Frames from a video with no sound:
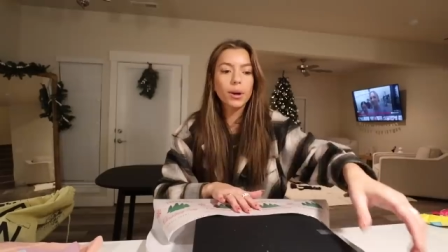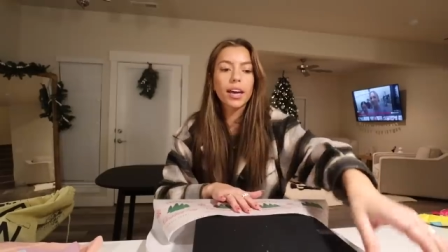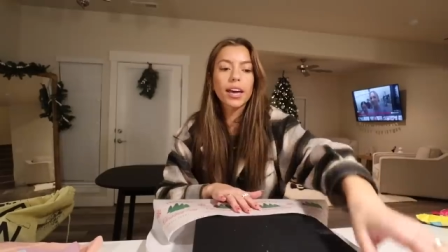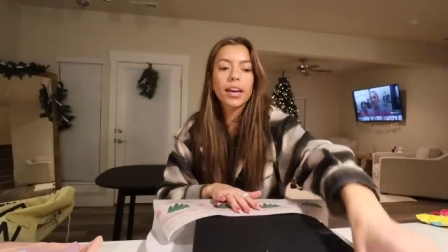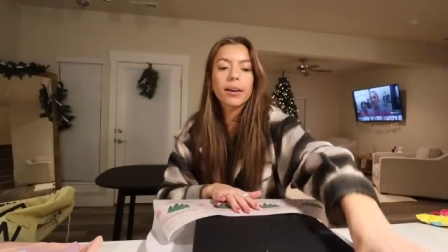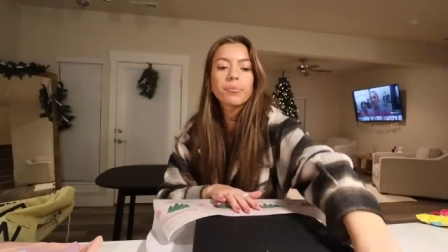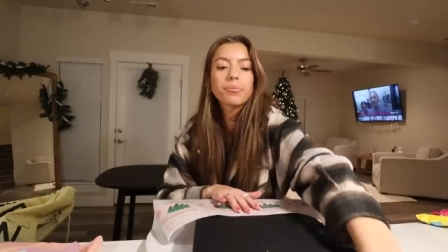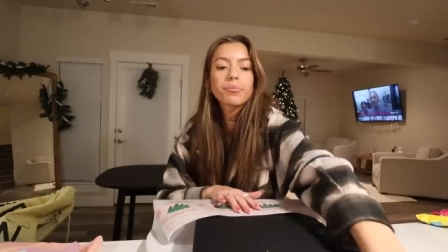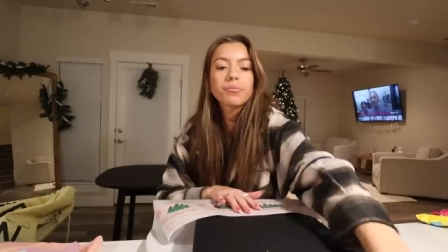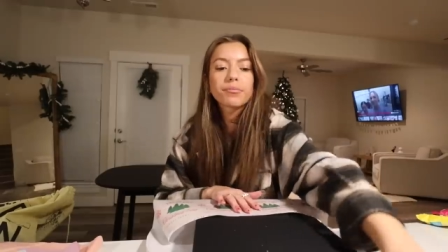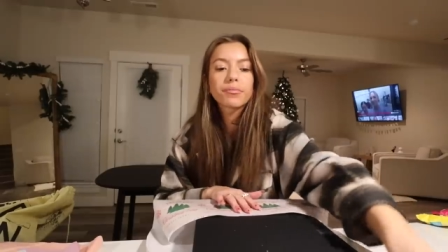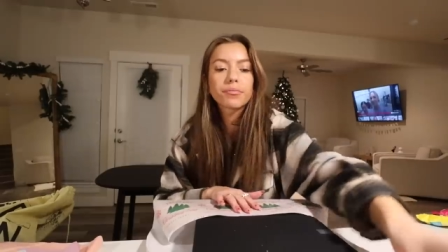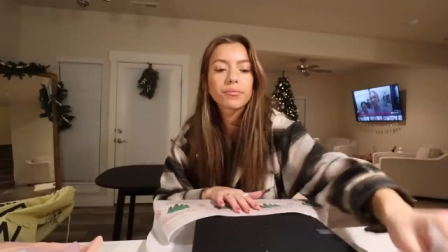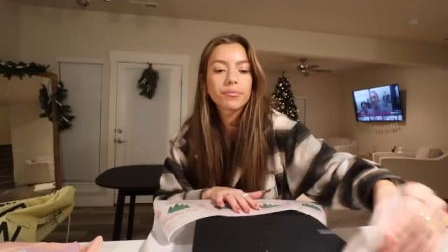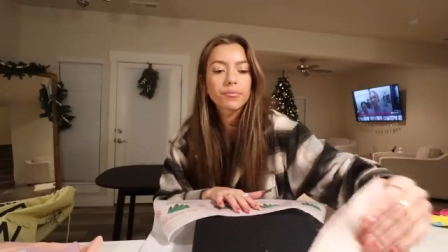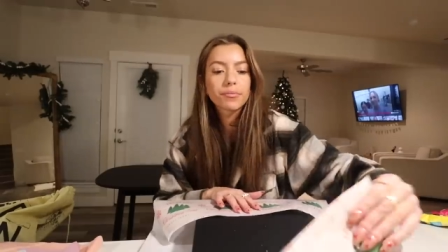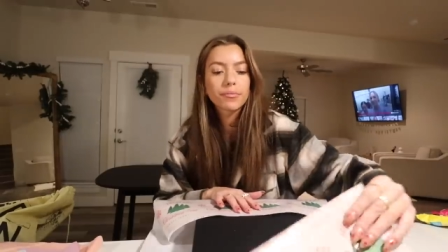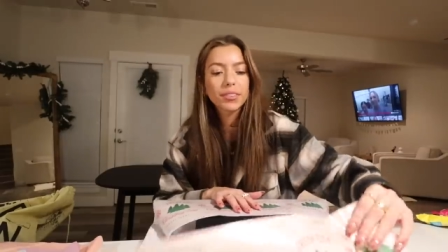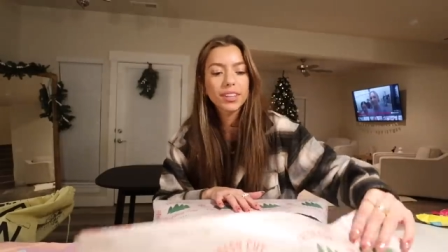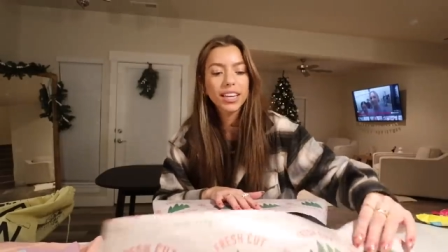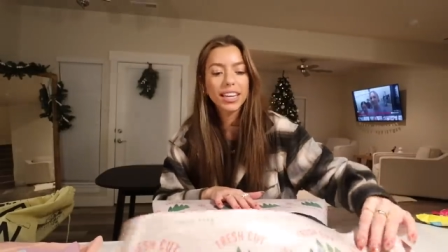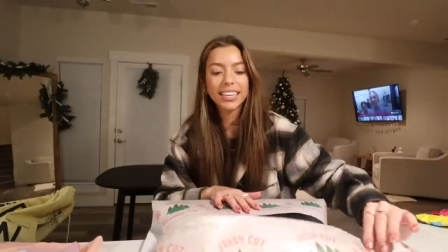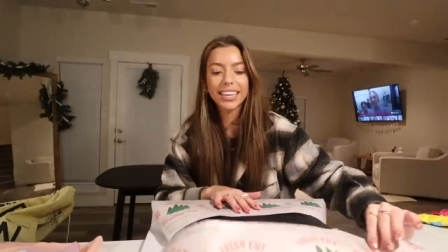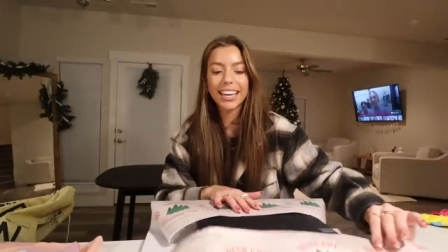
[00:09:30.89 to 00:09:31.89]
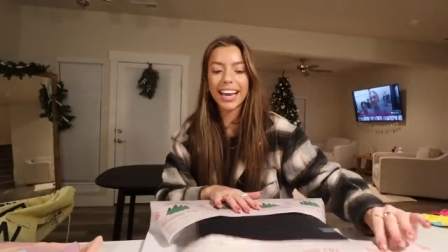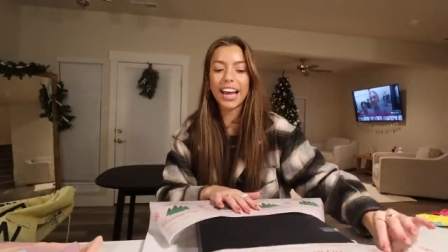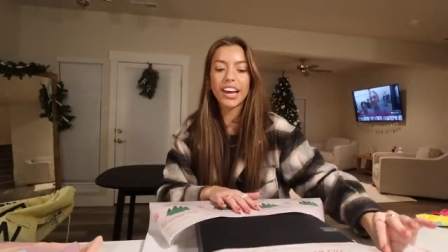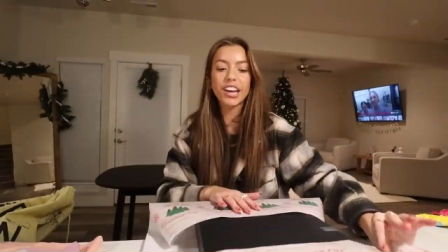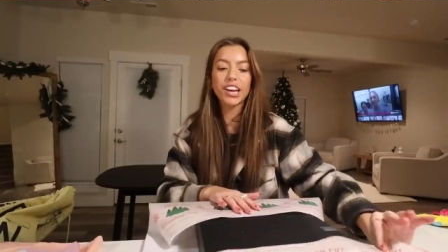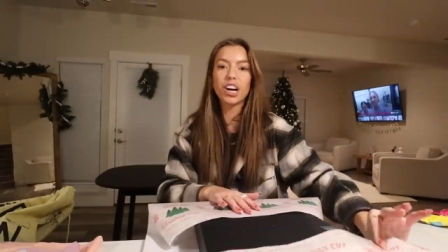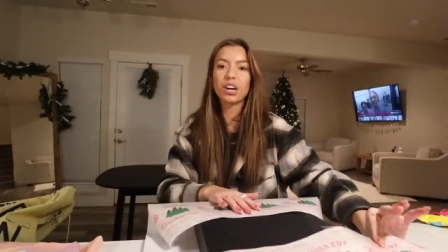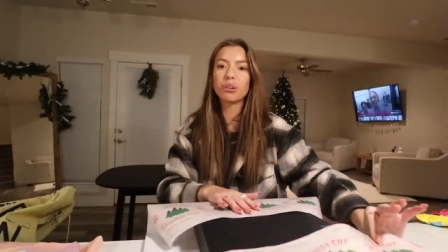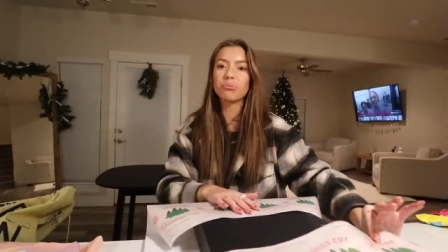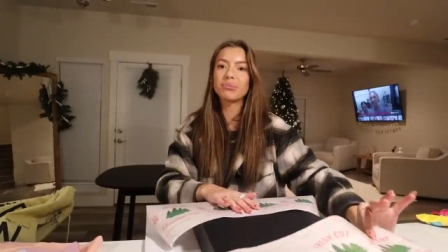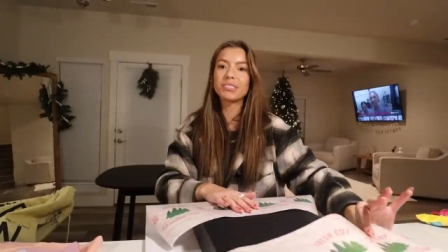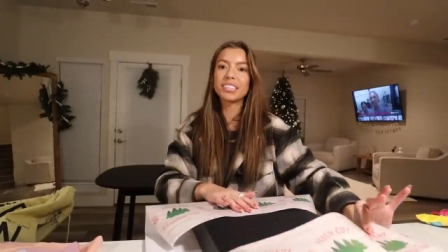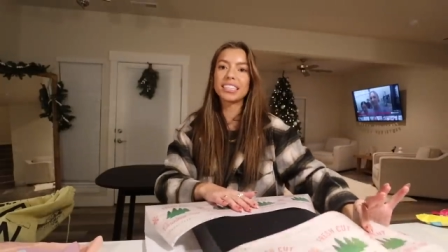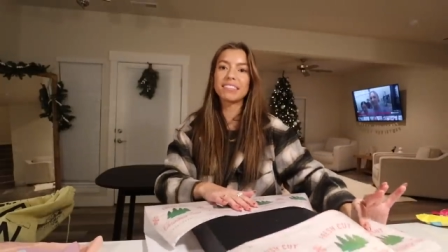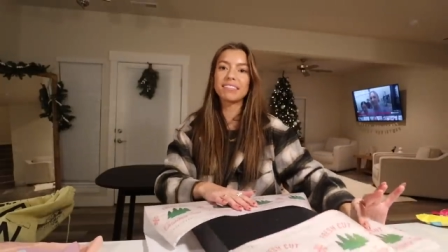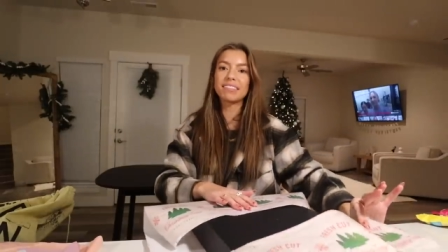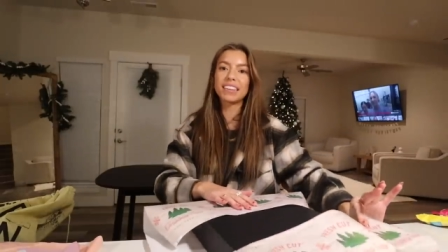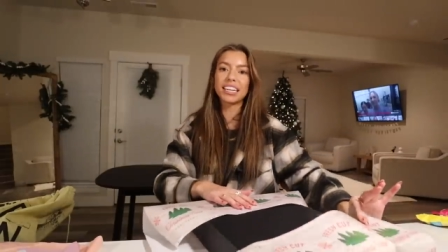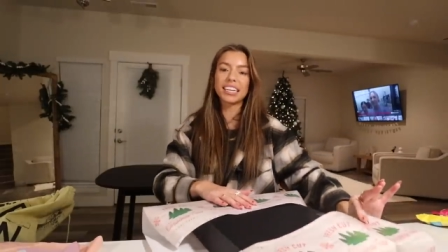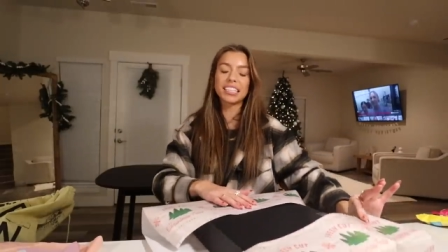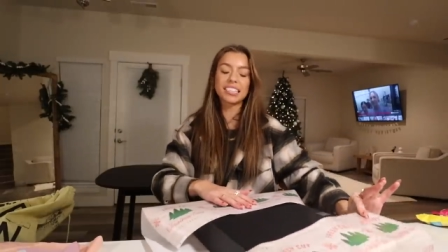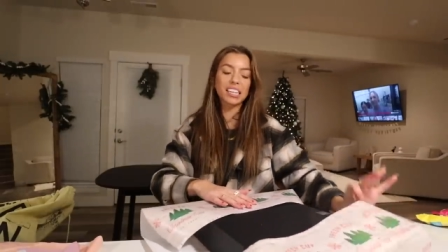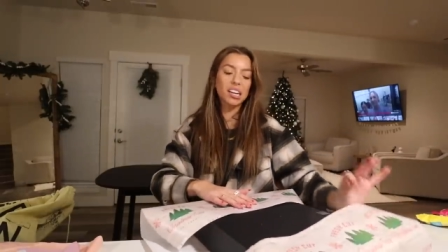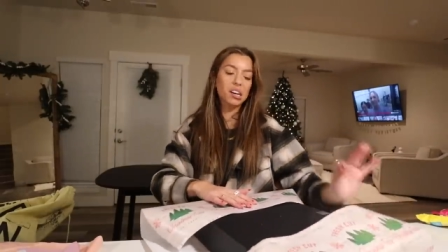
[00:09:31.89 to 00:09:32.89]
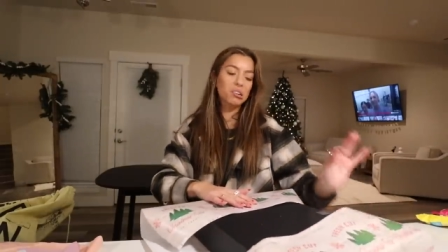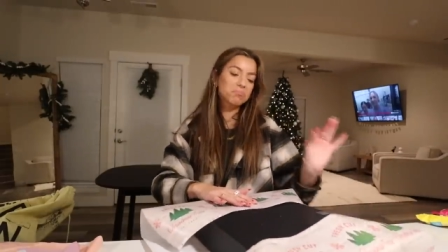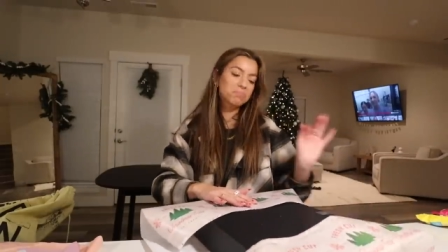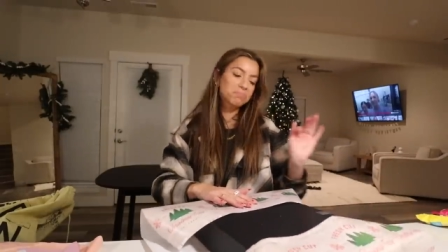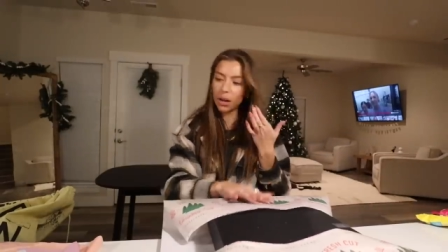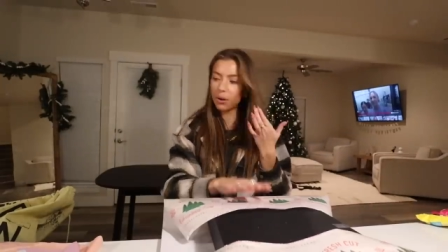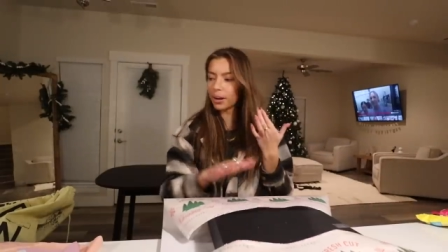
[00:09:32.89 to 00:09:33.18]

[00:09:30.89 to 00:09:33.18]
But yeah, no, didn't think so.